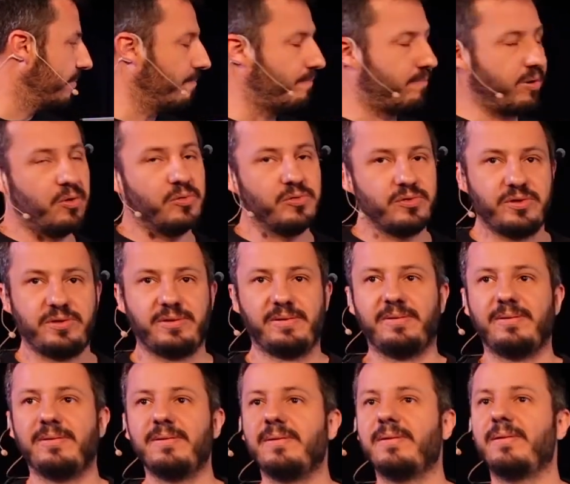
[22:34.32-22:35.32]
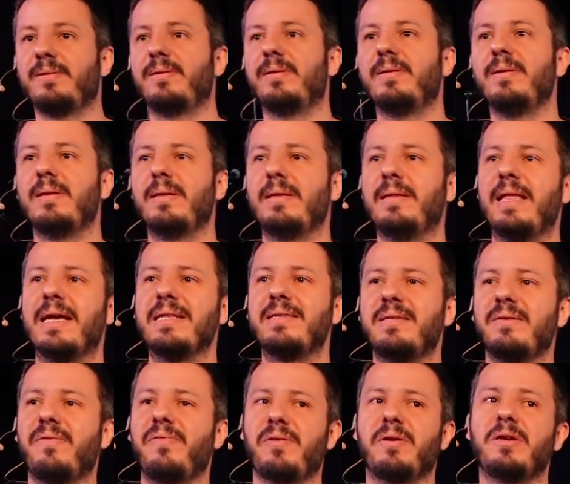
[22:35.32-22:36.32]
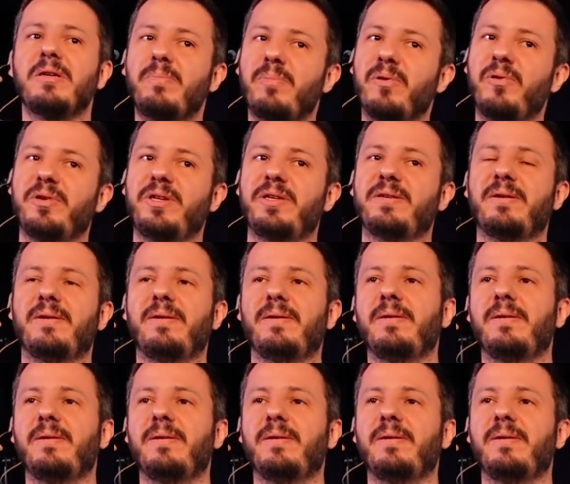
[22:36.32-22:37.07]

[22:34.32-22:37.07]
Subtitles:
bold. That's the third point.